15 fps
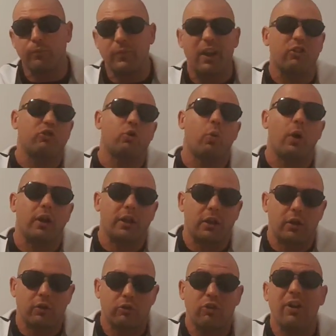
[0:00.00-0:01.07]
next 20
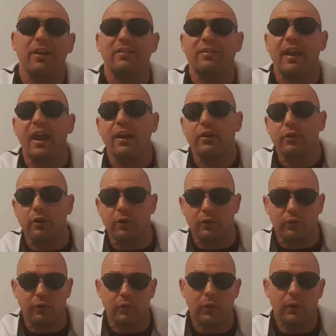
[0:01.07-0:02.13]
years, your next 10
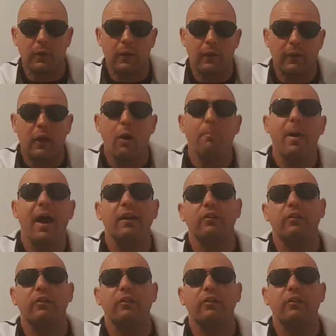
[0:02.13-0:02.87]
years. Come